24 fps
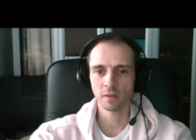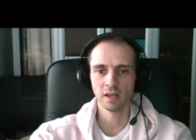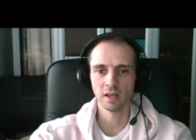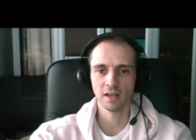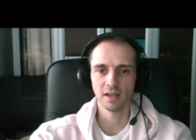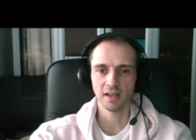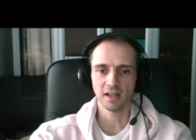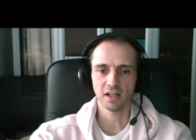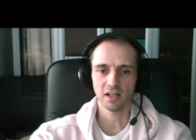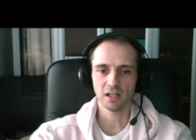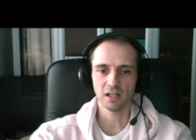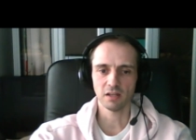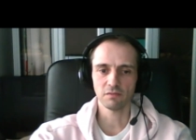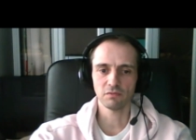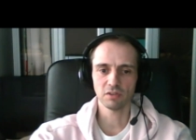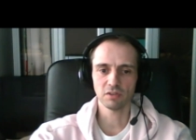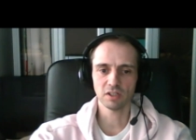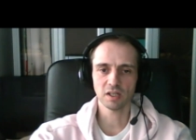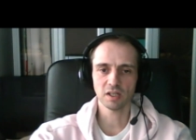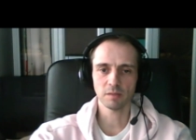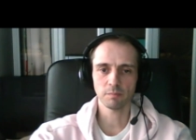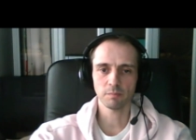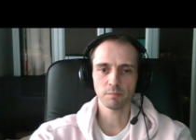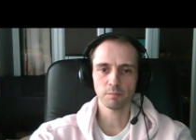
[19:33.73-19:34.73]
And then we
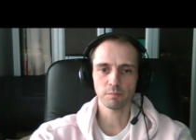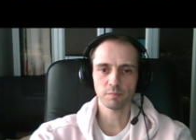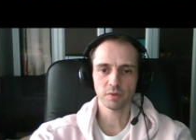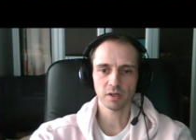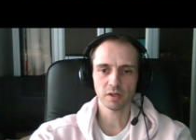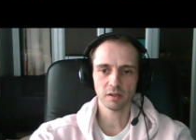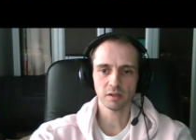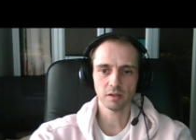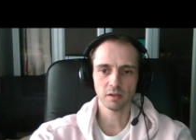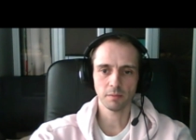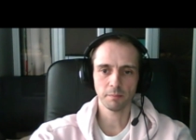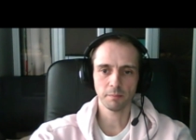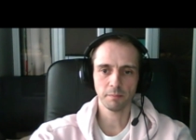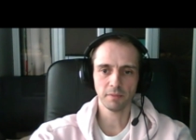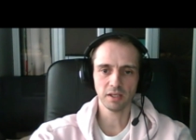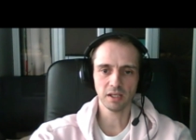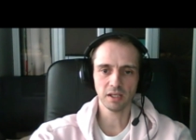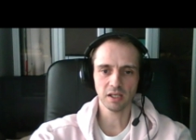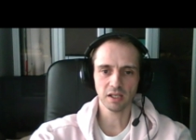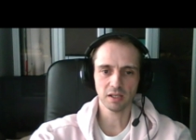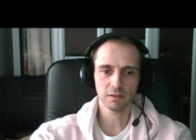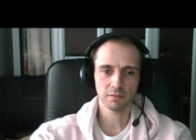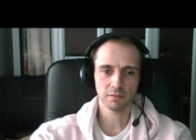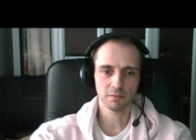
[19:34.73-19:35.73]
can
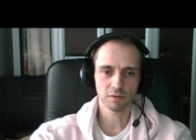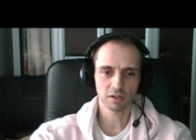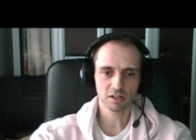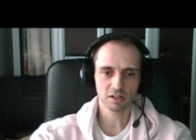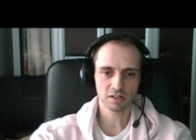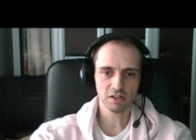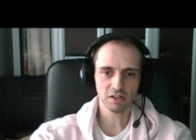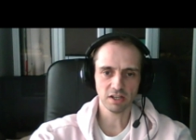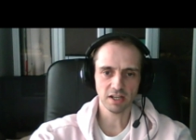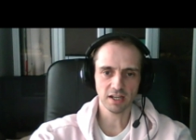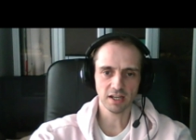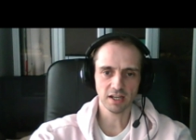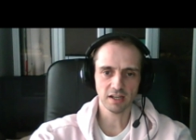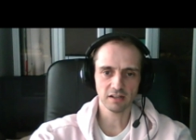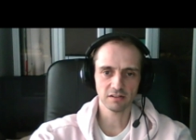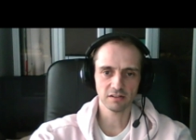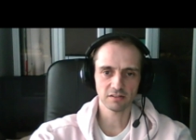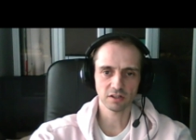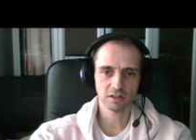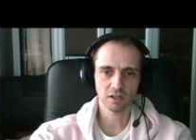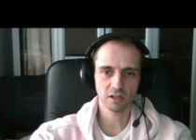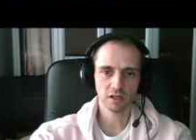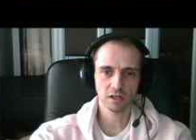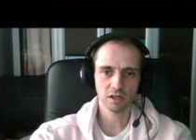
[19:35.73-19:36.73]

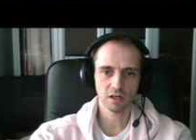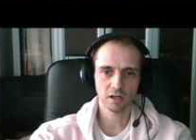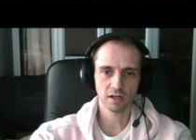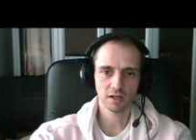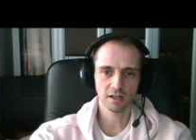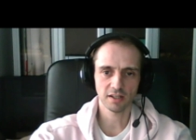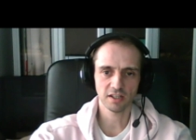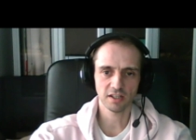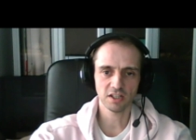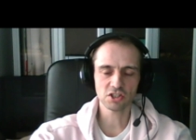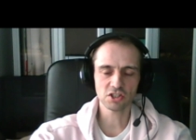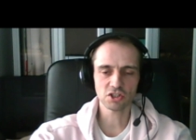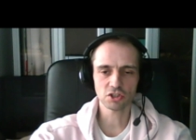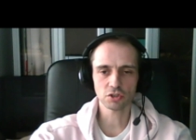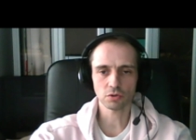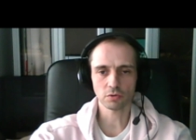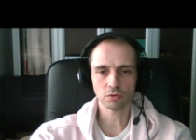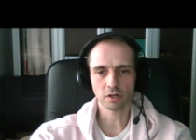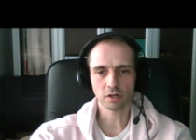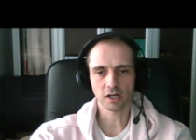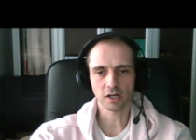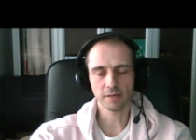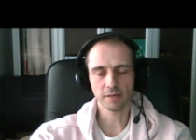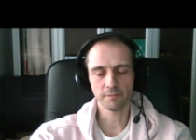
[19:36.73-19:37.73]
create a
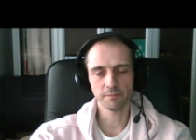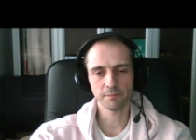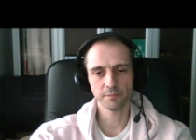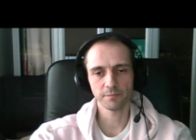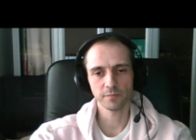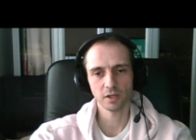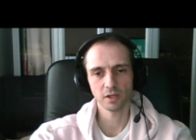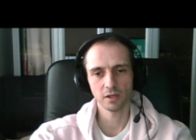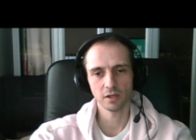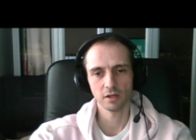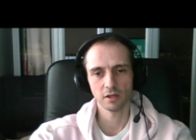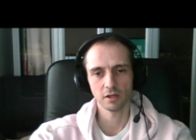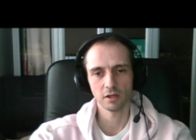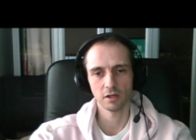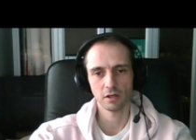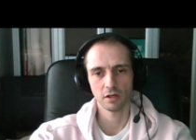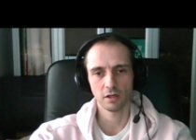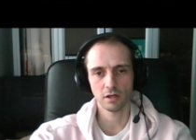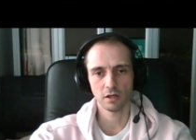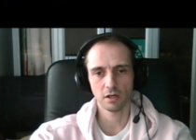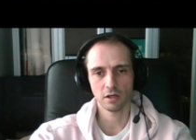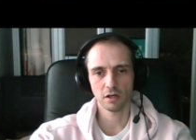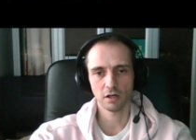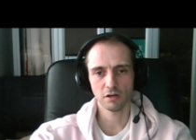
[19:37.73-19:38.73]
histogram
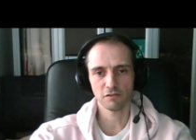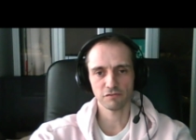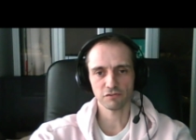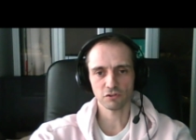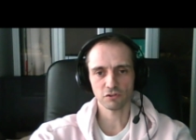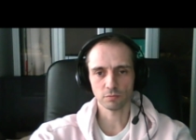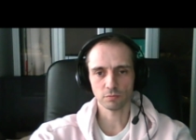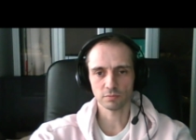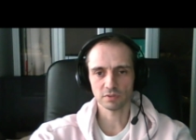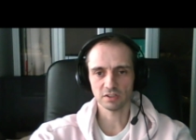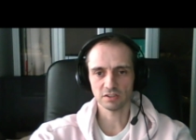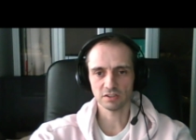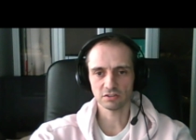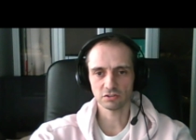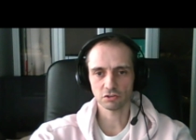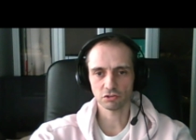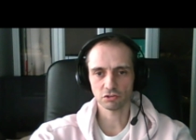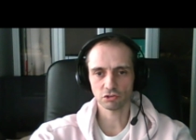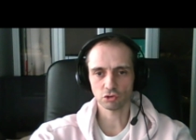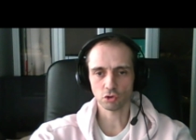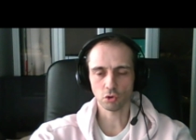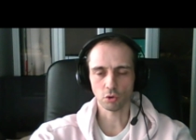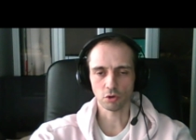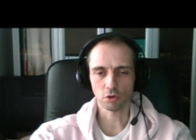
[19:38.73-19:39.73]
from these
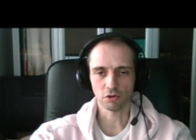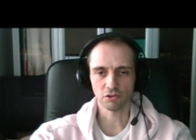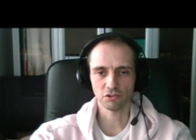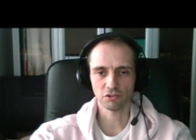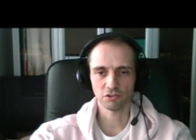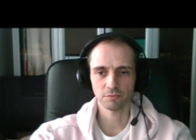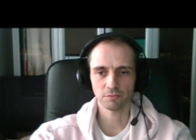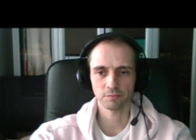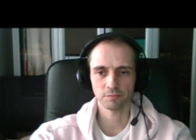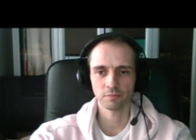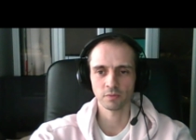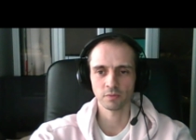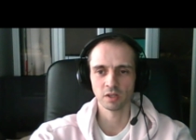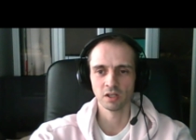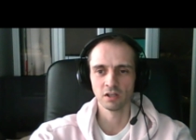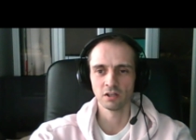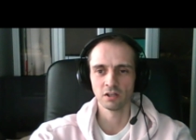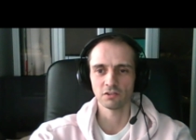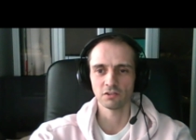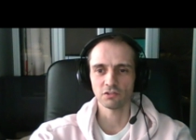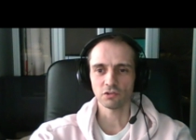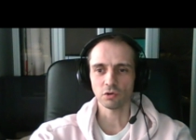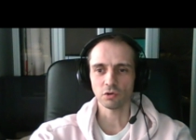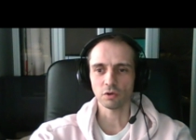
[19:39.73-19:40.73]
scores.
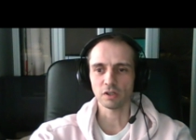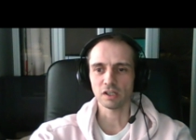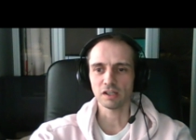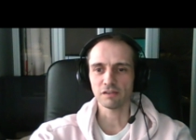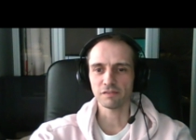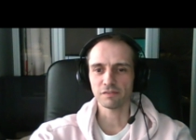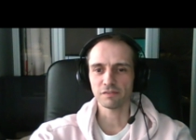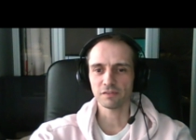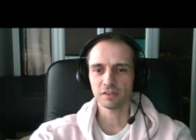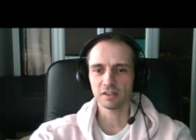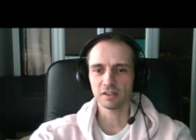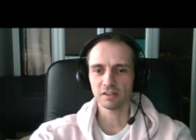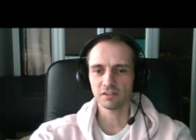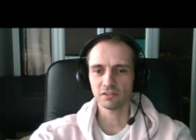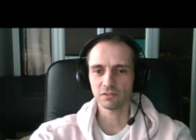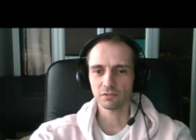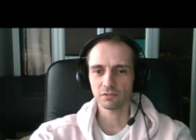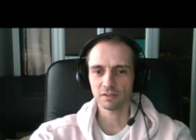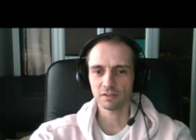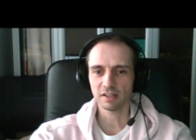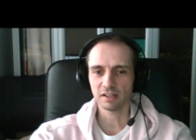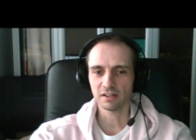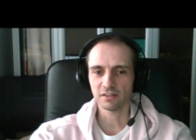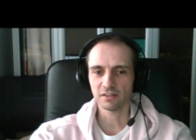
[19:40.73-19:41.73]
So if
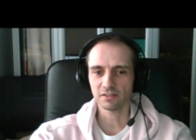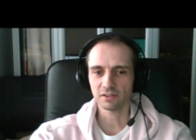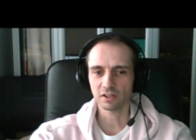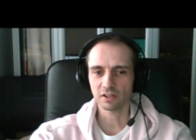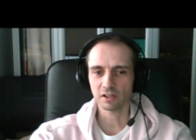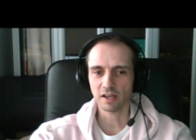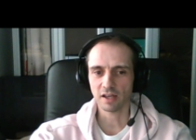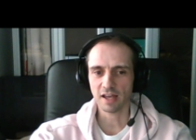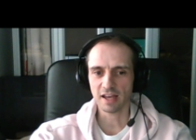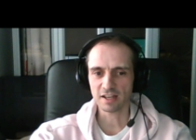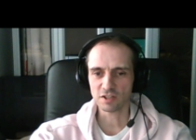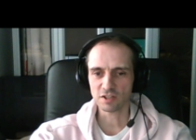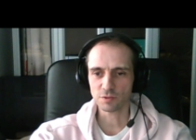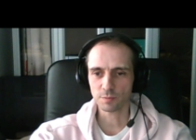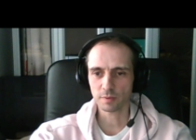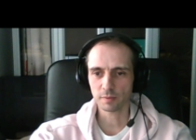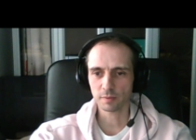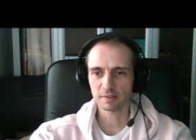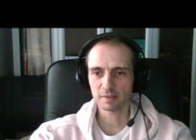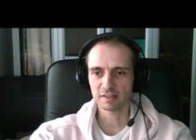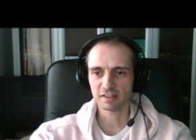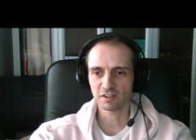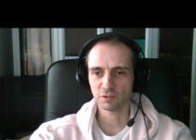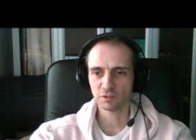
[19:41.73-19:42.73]
there is an
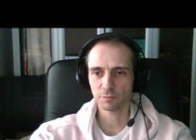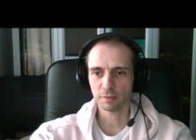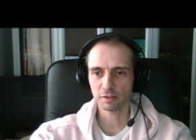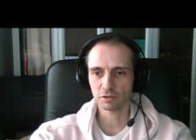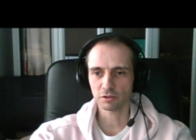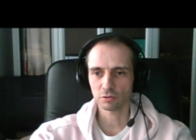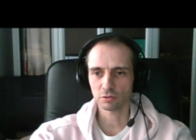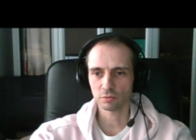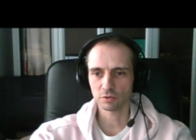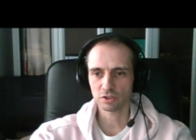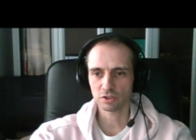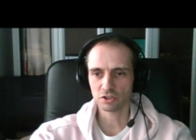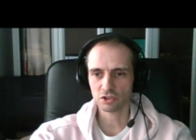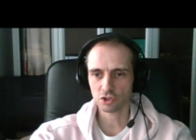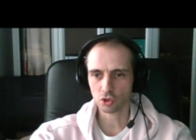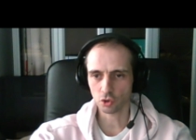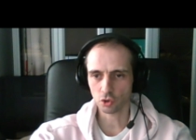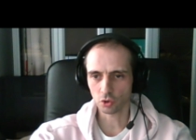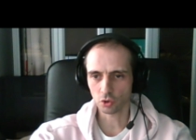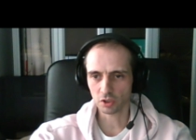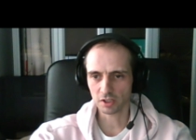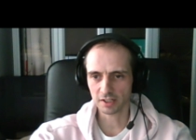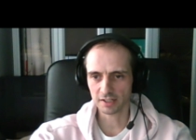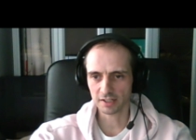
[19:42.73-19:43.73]
experimental spectrum which is
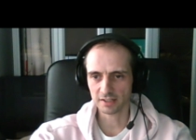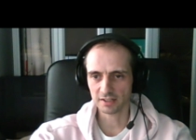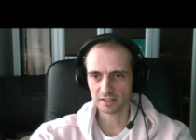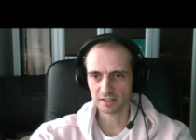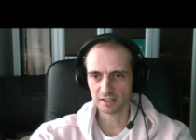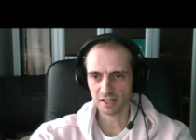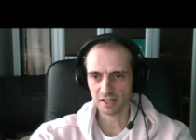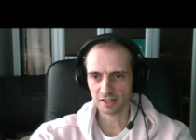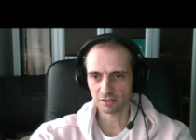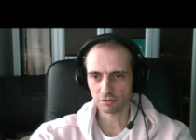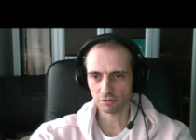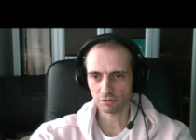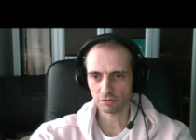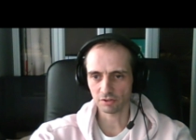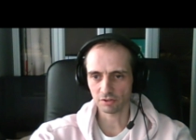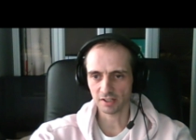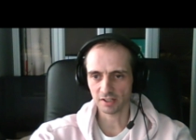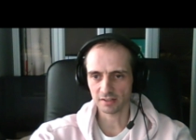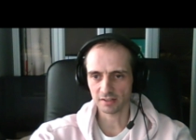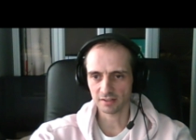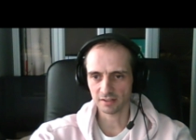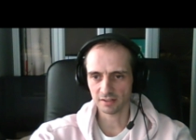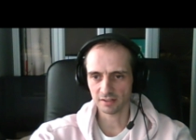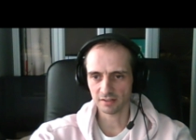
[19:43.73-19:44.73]
correctly
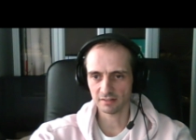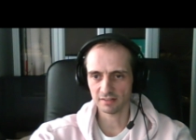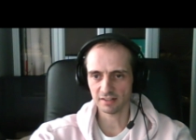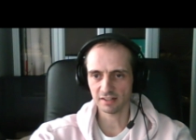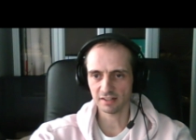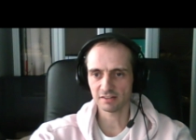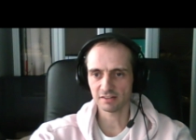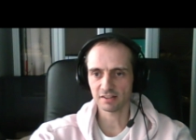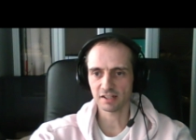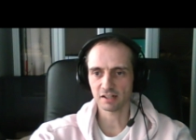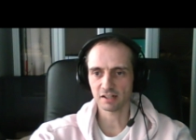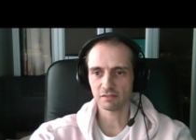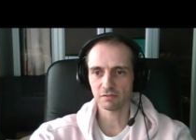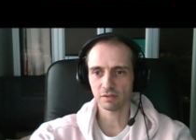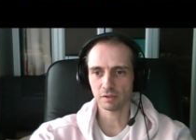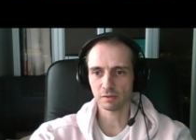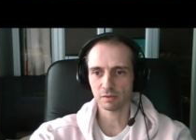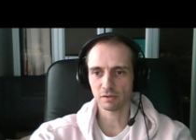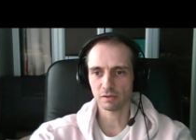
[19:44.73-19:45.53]
annotated, then there will